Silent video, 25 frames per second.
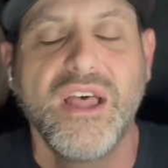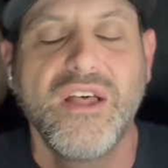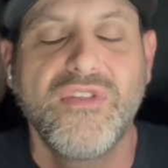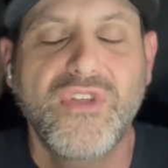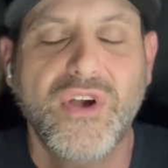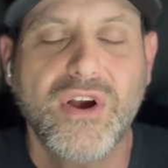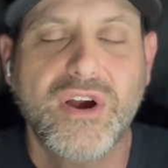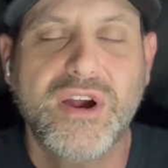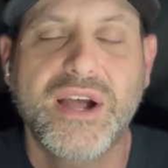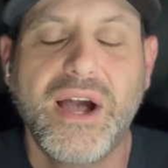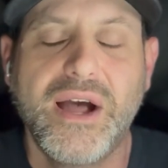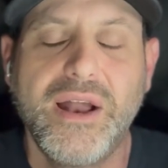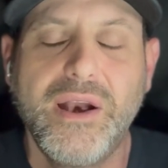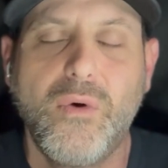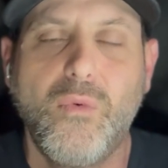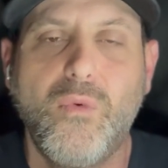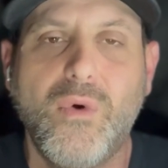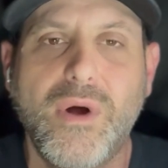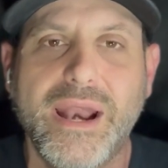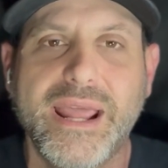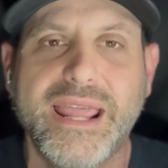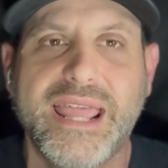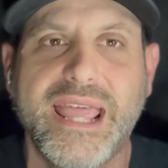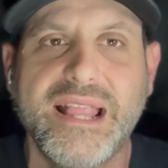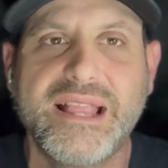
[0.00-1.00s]
They're going to
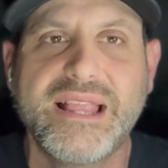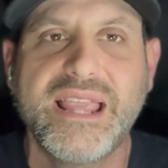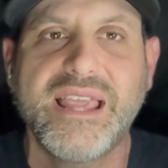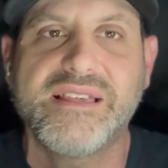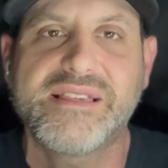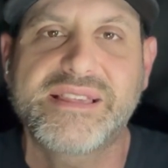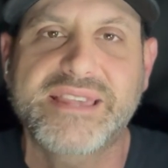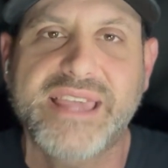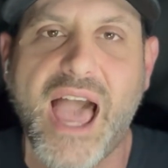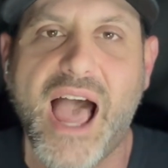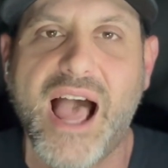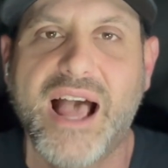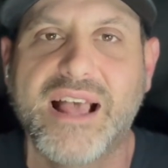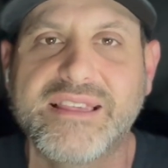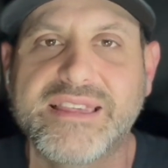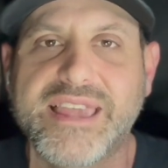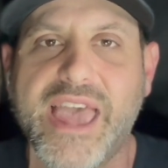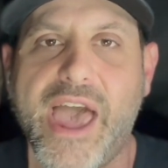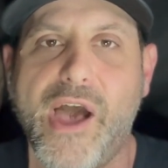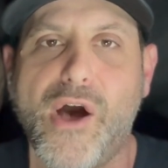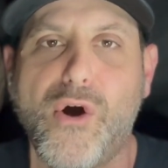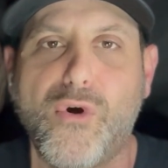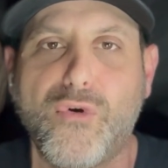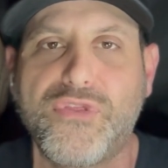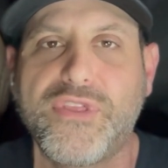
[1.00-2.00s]
want to get these guys
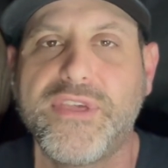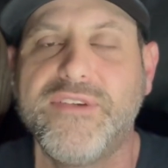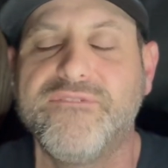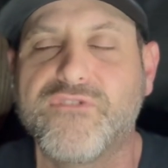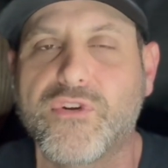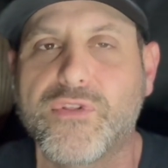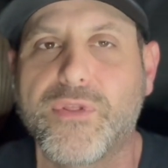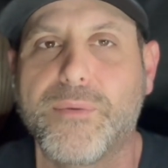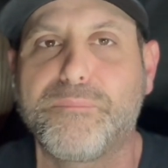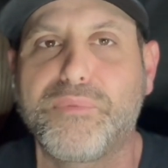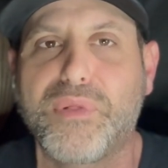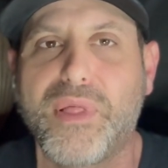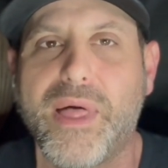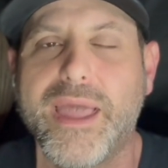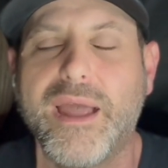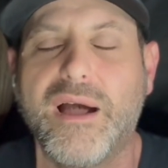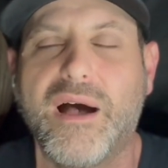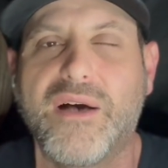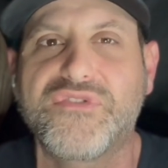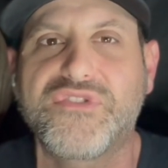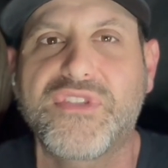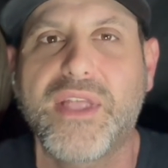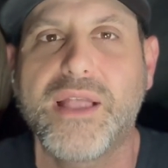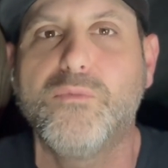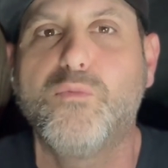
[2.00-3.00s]
healthy for the
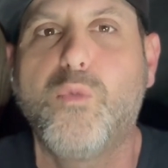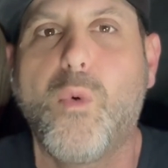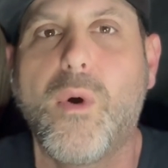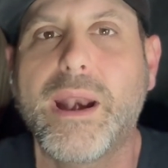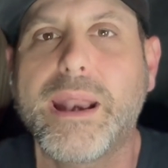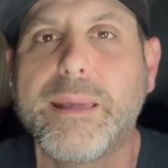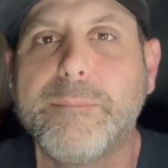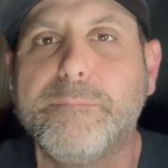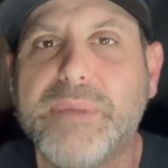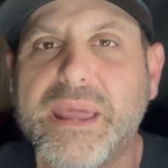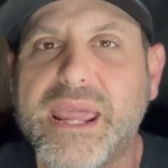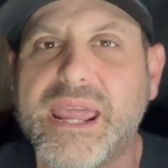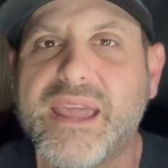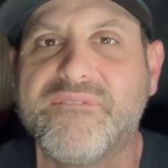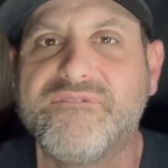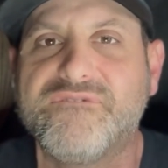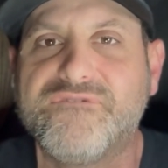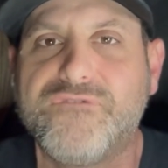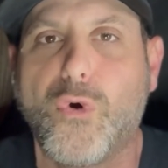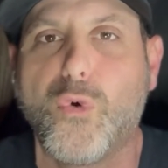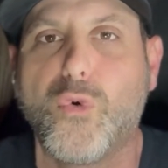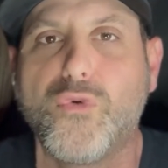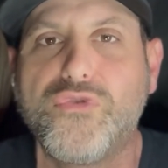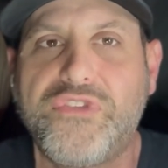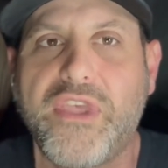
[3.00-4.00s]
playoffs. They want to be at
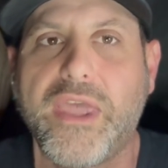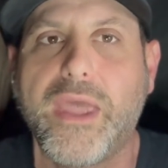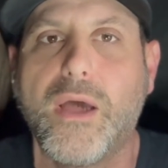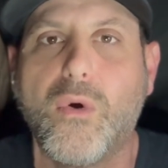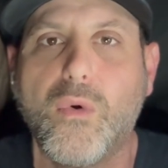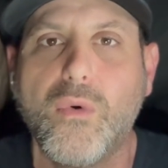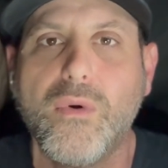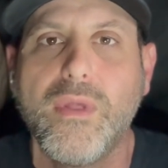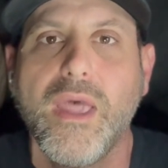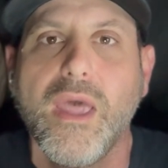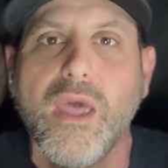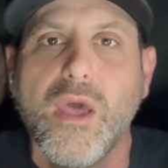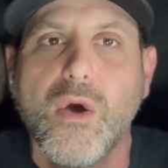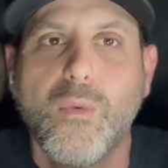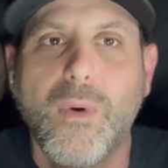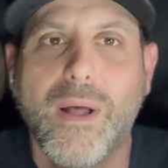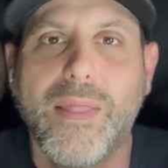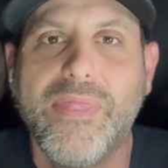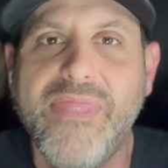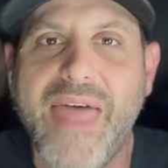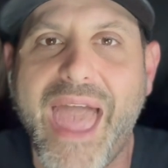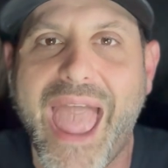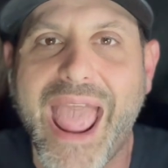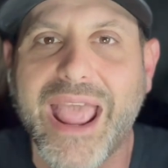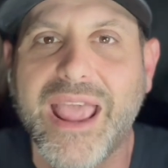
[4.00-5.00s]
full tilt
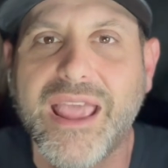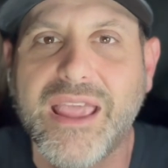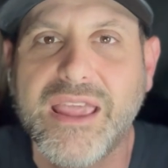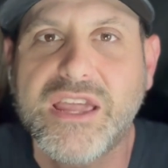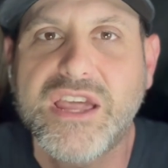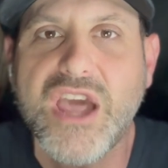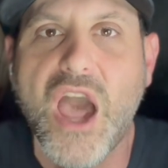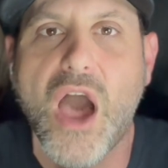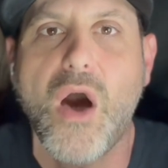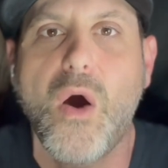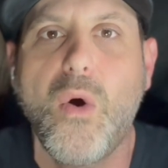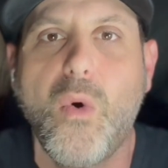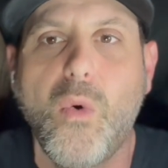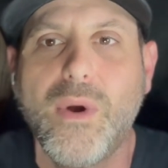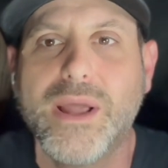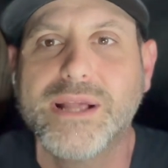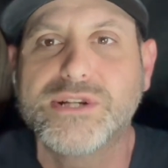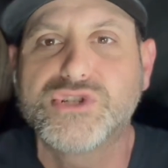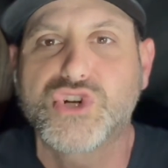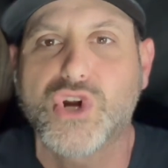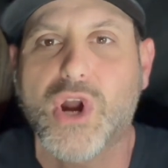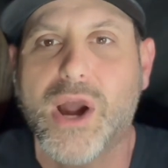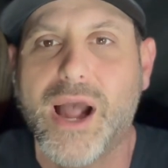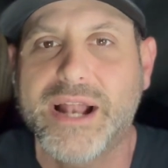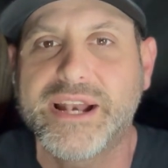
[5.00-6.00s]
when they go and
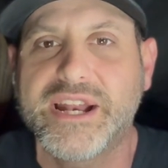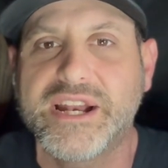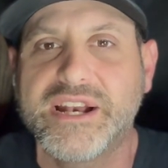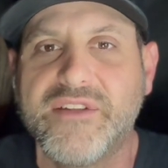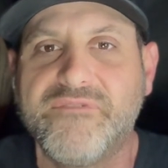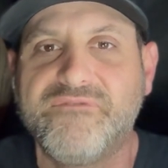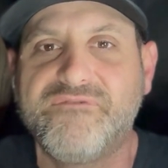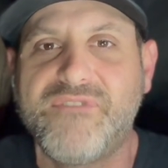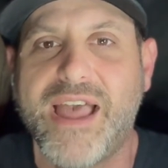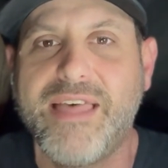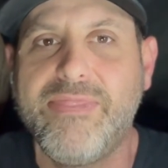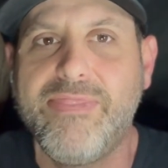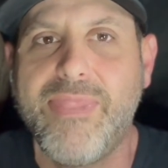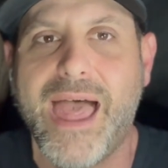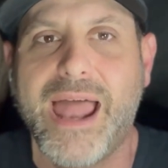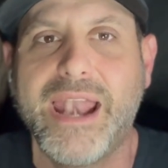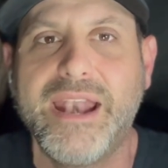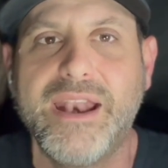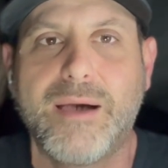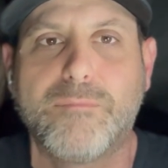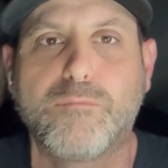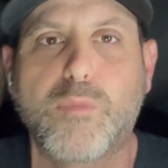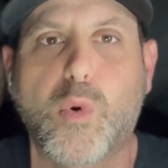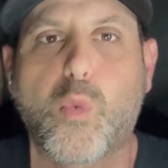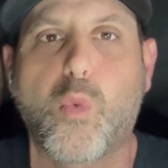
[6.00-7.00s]
try to defend that
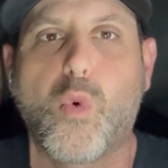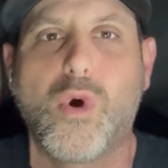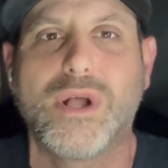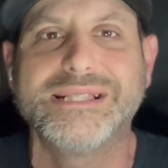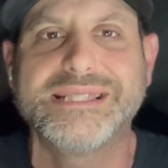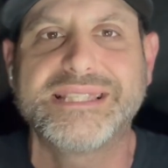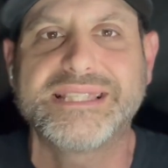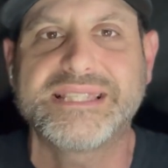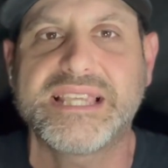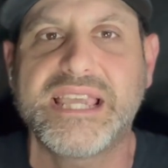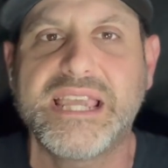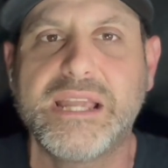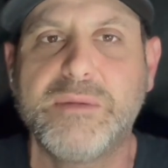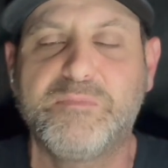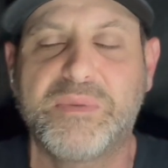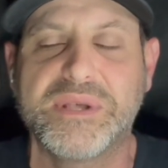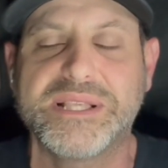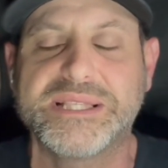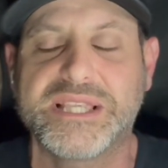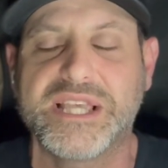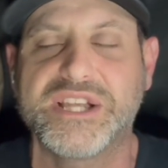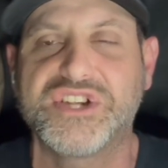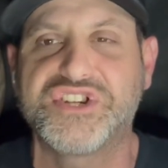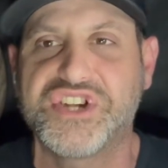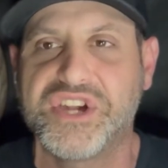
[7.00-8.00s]
number 1 seed
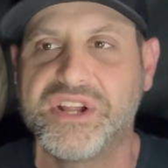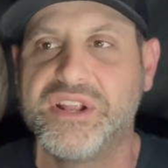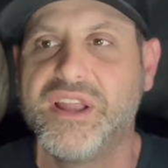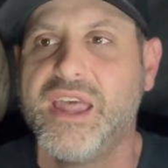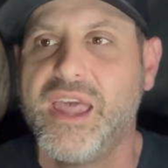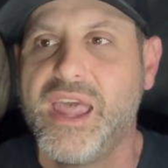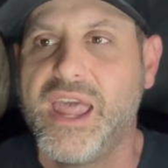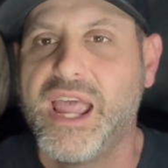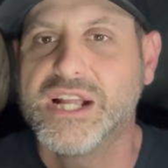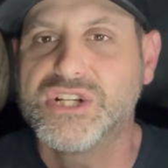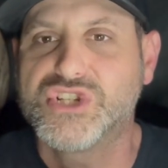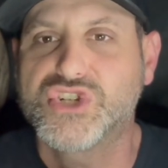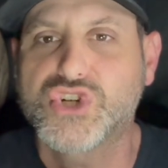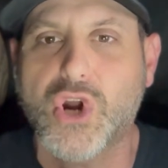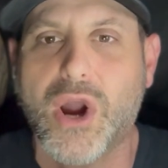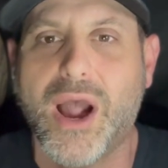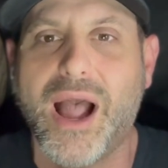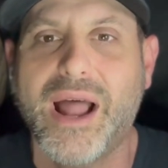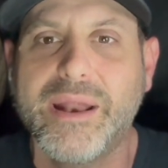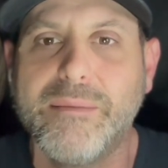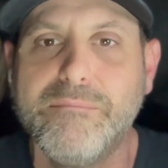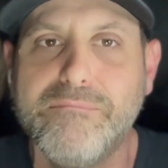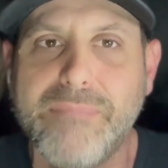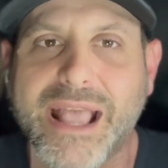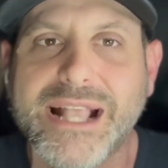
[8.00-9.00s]
position and
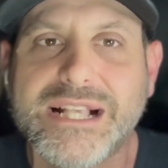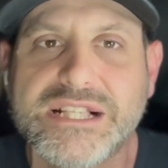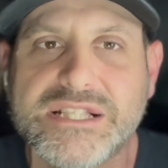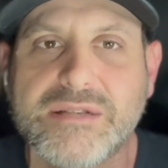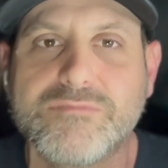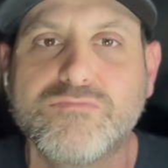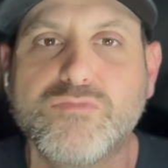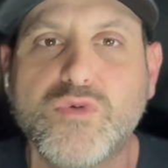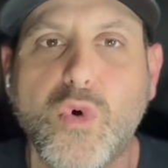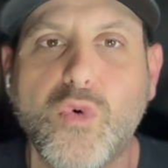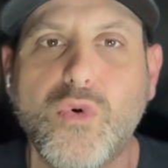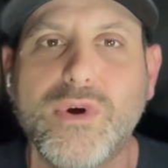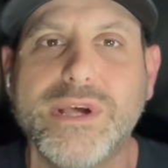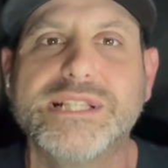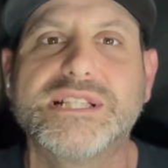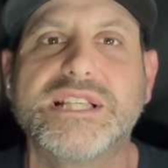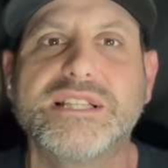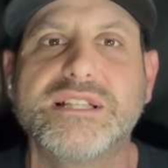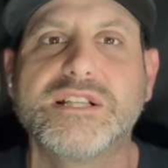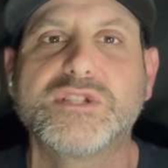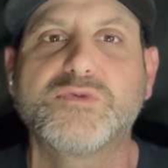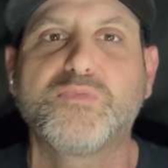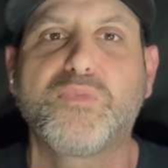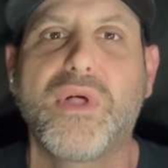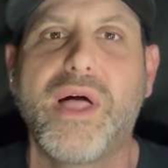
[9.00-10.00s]
try to make some noise in
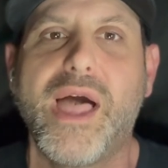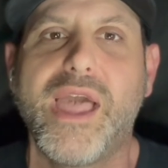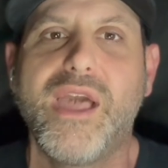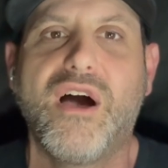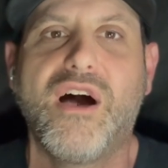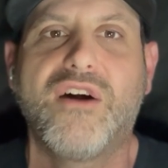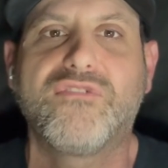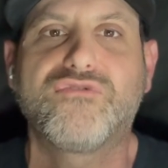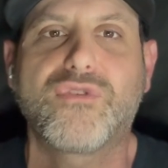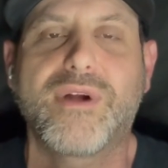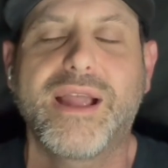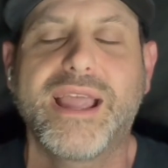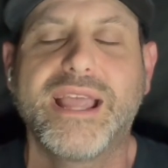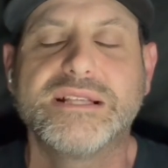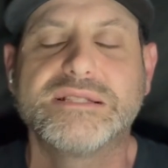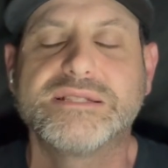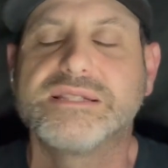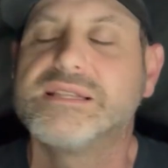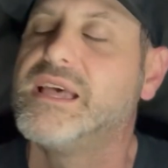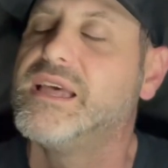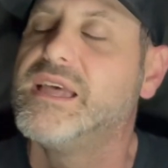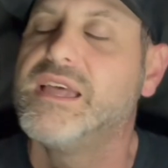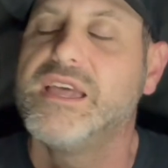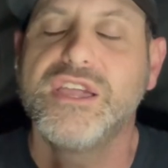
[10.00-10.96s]
this playoff race.